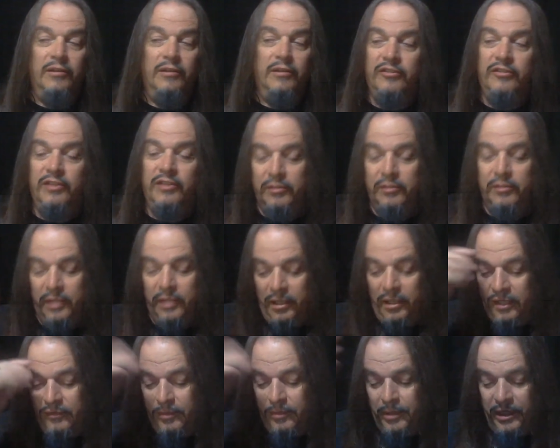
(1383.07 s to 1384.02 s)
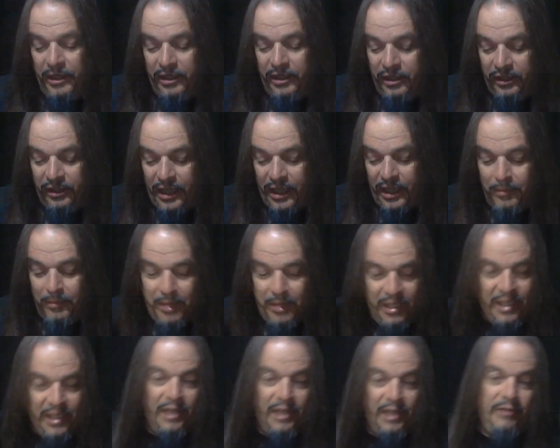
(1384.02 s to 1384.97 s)
We'll see everybody that can
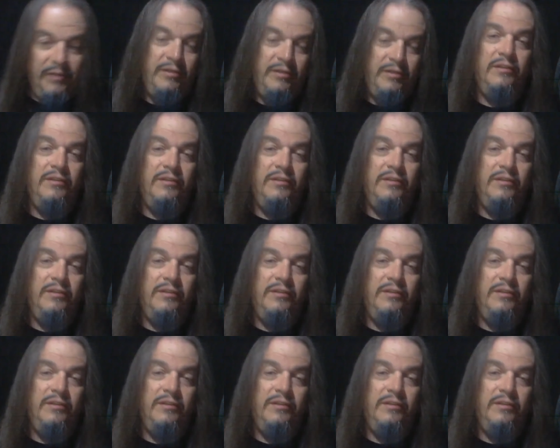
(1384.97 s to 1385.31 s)
make it out